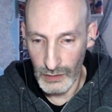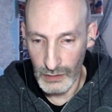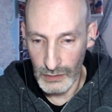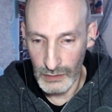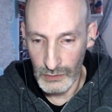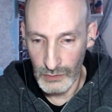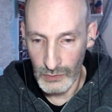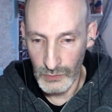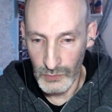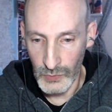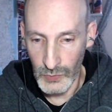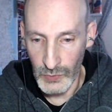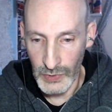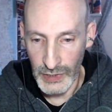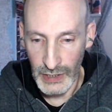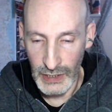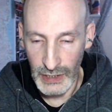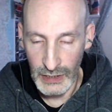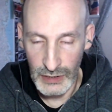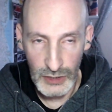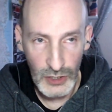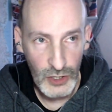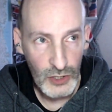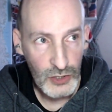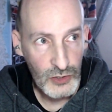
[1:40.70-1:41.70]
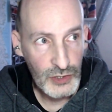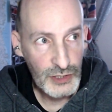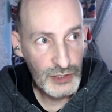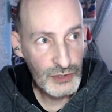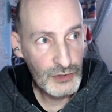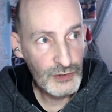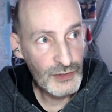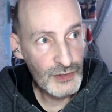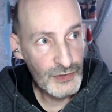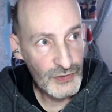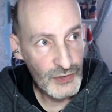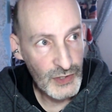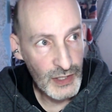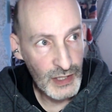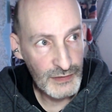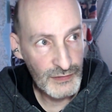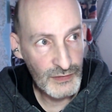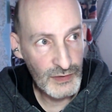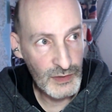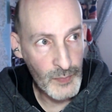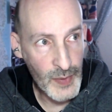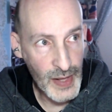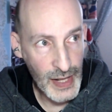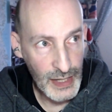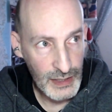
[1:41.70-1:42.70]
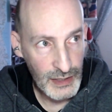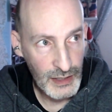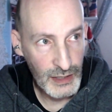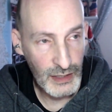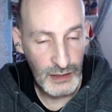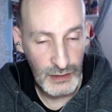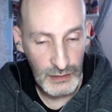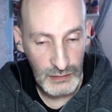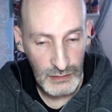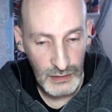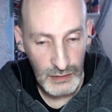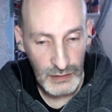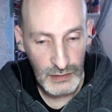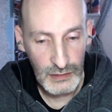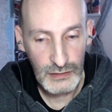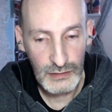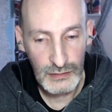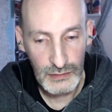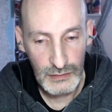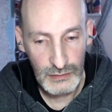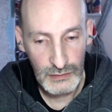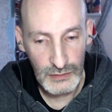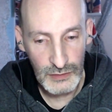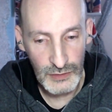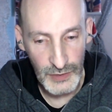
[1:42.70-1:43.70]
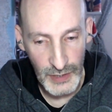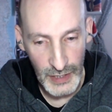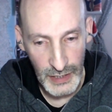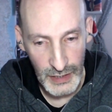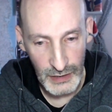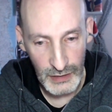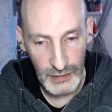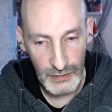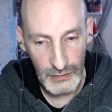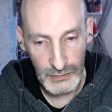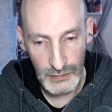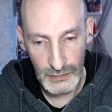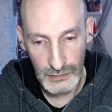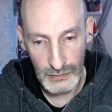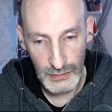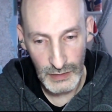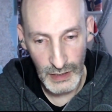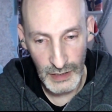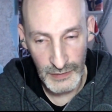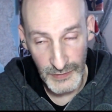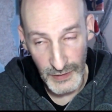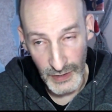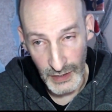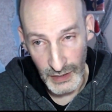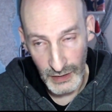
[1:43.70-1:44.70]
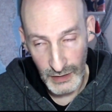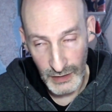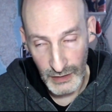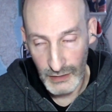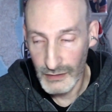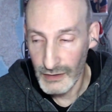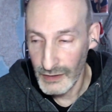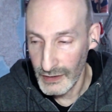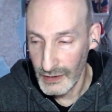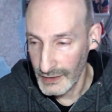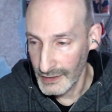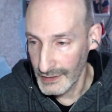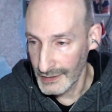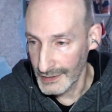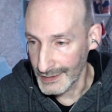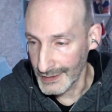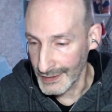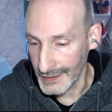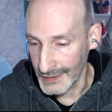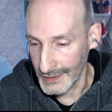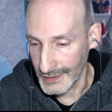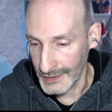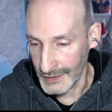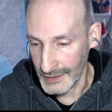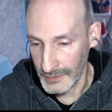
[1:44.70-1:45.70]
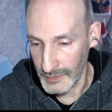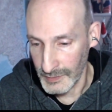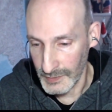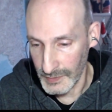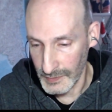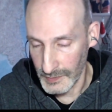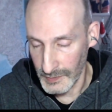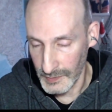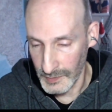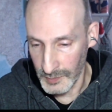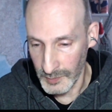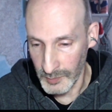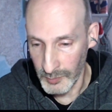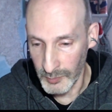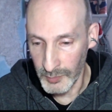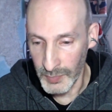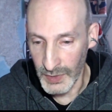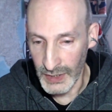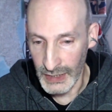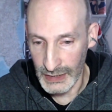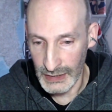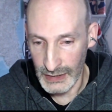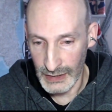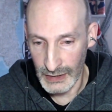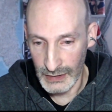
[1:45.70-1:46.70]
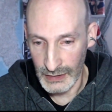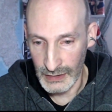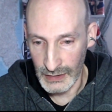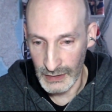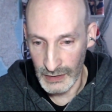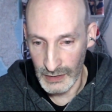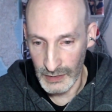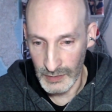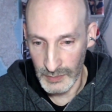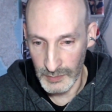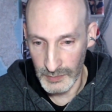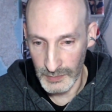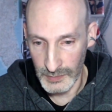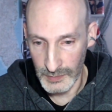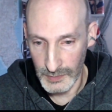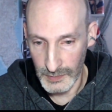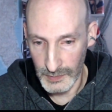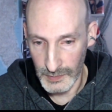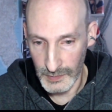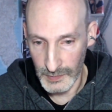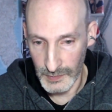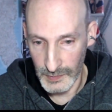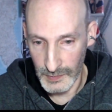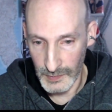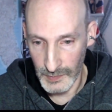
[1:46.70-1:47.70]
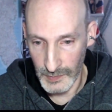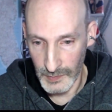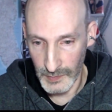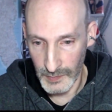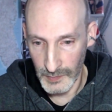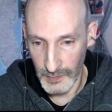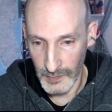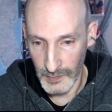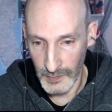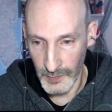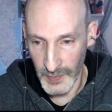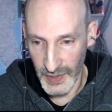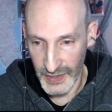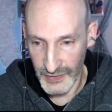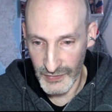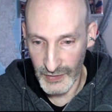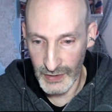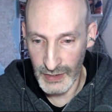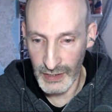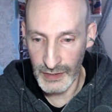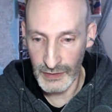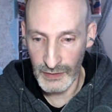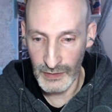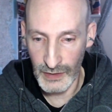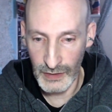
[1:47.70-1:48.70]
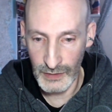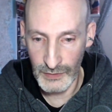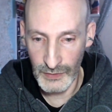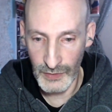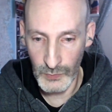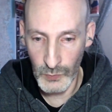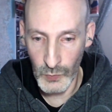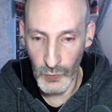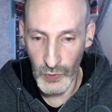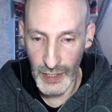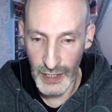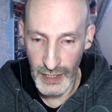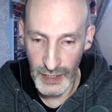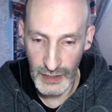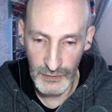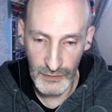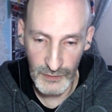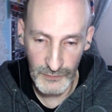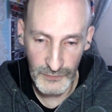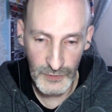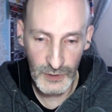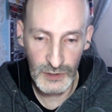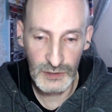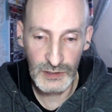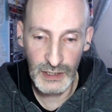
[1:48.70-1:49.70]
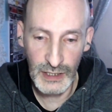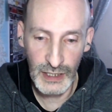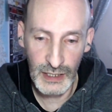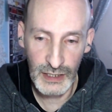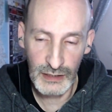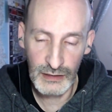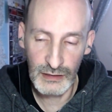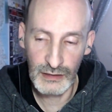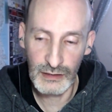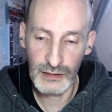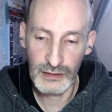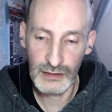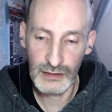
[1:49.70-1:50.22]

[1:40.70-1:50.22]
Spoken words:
we are not going to discuss the back end today, I think, uh, but basically the way the front end